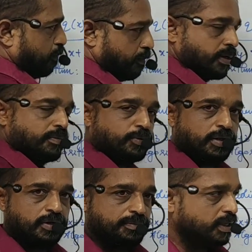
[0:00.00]

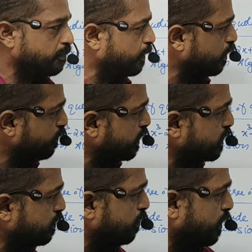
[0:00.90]
polynomial p of
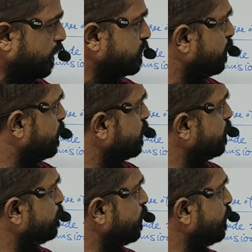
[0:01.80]
x by some
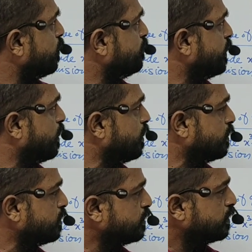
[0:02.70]
other
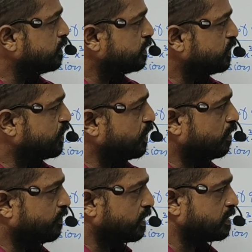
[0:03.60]
polynomial g
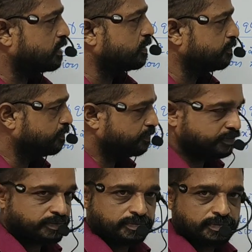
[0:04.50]
of x.
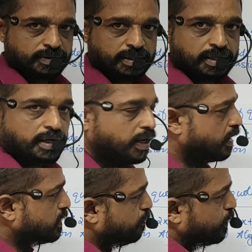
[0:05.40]

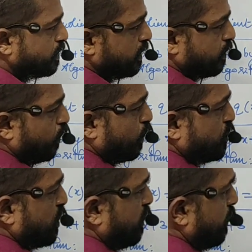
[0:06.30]
And suppose the
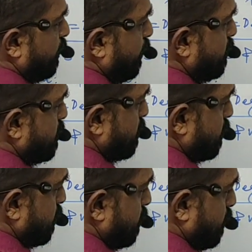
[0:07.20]
quotient is